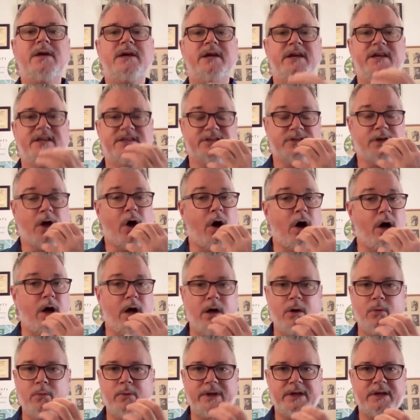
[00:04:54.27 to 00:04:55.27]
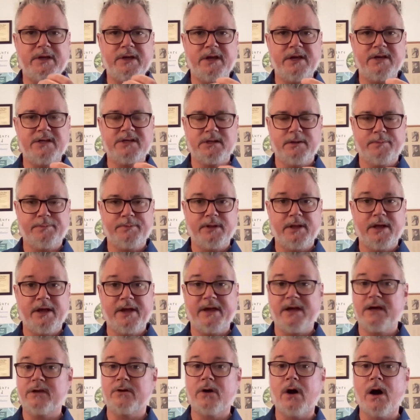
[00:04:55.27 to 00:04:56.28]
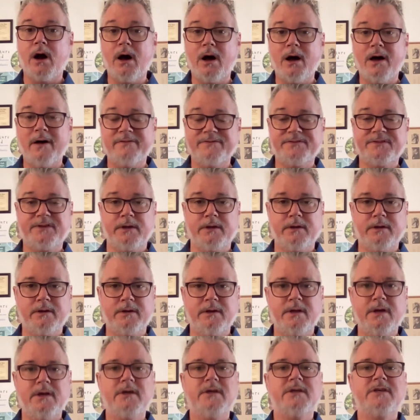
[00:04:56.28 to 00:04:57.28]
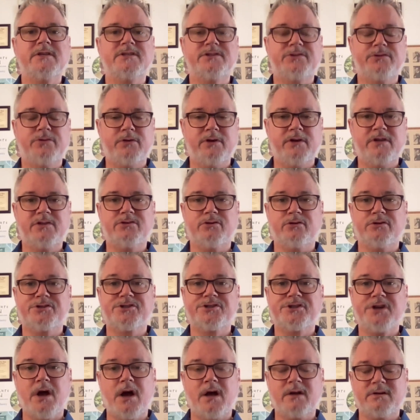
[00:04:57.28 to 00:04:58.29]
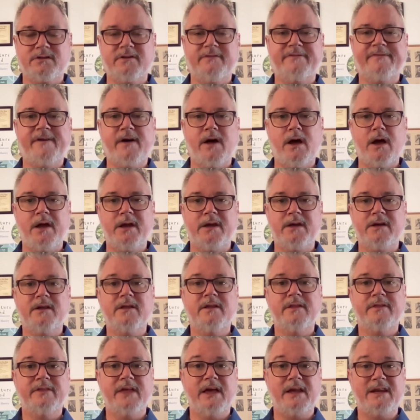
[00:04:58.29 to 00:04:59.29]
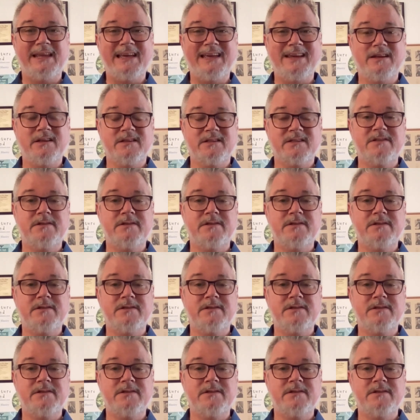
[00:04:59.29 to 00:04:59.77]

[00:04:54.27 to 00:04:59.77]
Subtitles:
is all we need to play, and often students are shocked to find that it is